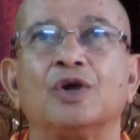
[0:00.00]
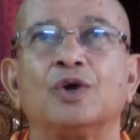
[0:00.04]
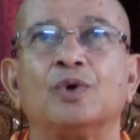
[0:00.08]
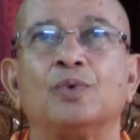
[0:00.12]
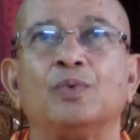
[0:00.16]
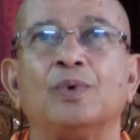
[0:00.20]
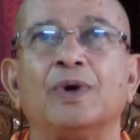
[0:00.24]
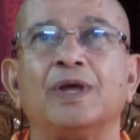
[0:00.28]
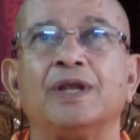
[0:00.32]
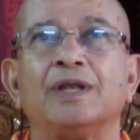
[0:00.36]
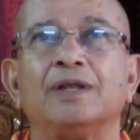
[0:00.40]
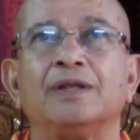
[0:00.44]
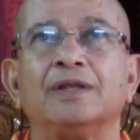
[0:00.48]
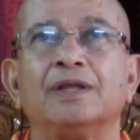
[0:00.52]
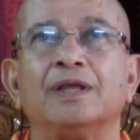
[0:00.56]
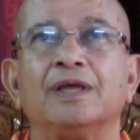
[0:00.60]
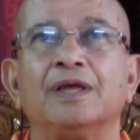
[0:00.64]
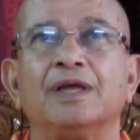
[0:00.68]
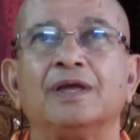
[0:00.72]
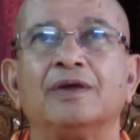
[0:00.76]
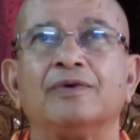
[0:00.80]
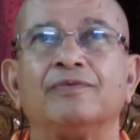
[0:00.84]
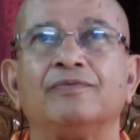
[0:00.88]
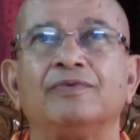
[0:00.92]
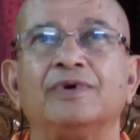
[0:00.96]
When
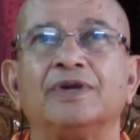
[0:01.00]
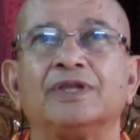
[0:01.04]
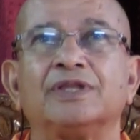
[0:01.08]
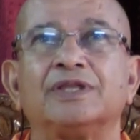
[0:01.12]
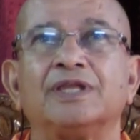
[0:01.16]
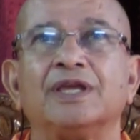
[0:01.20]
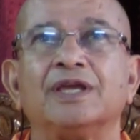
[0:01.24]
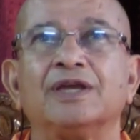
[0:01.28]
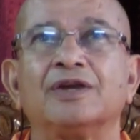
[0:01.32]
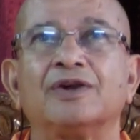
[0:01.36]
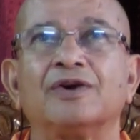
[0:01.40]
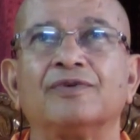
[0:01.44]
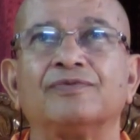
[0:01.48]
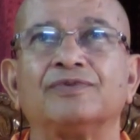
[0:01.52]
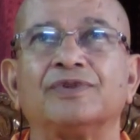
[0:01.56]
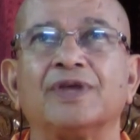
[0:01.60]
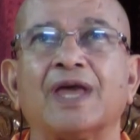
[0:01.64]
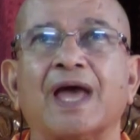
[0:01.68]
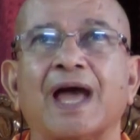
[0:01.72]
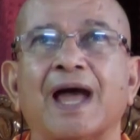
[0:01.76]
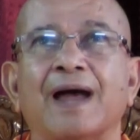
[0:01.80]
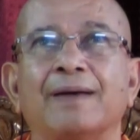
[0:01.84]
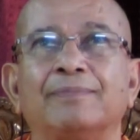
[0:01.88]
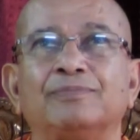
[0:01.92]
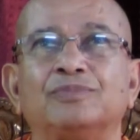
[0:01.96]
we think of the
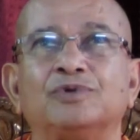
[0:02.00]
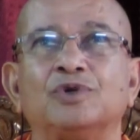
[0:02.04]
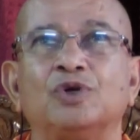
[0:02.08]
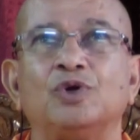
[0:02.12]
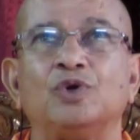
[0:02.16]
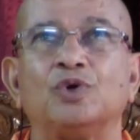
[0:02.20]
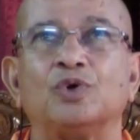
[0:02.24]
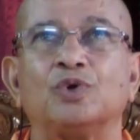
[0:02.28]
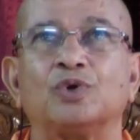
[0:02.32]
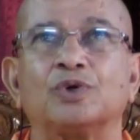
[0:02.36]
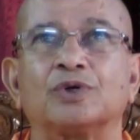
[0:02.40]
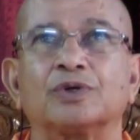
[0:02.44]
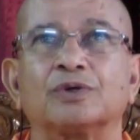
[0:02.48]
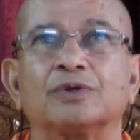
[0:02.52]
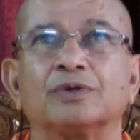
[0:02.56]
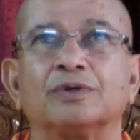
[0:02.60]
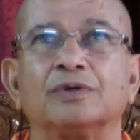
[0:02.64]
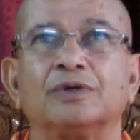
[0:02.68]
absolute,